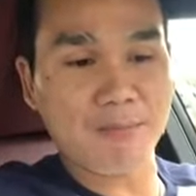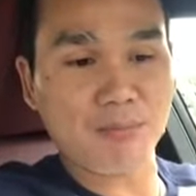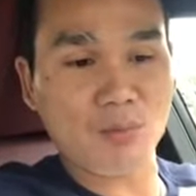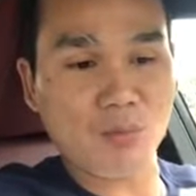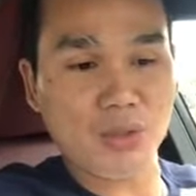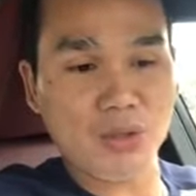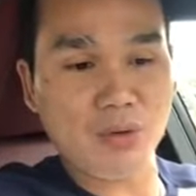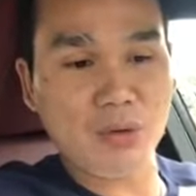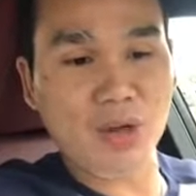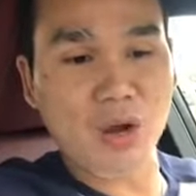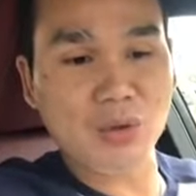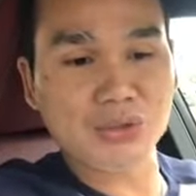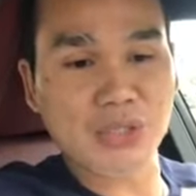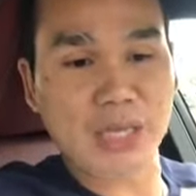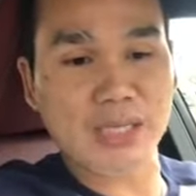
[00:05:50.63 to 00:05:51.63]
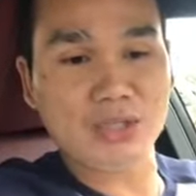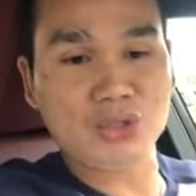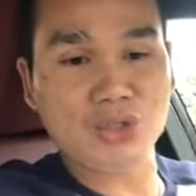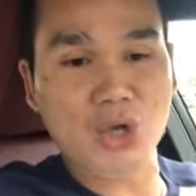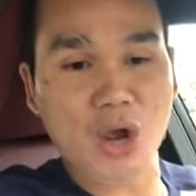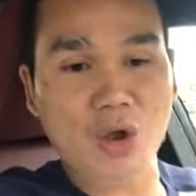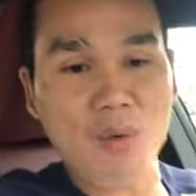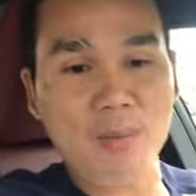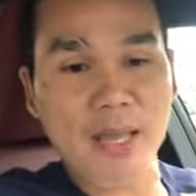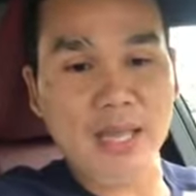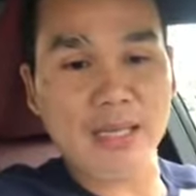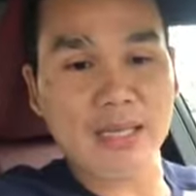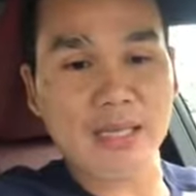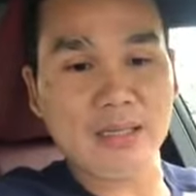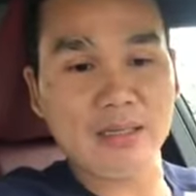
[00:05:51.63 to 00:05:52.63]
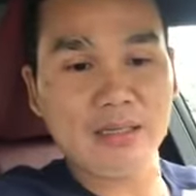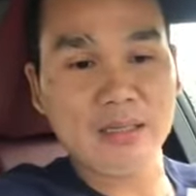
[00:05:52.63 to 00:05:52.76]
when you negotiate, don't make it